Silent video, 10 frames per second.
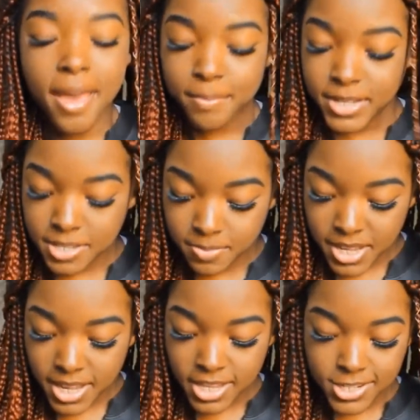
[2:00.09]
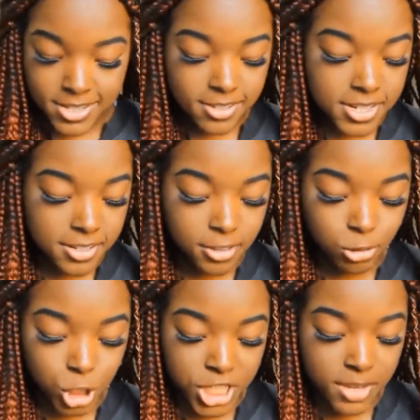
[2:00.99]
but to me it just looks a
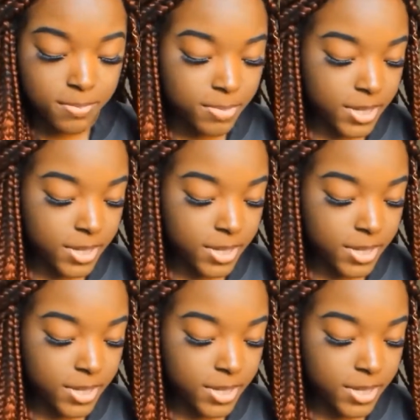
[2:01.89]
little cheap,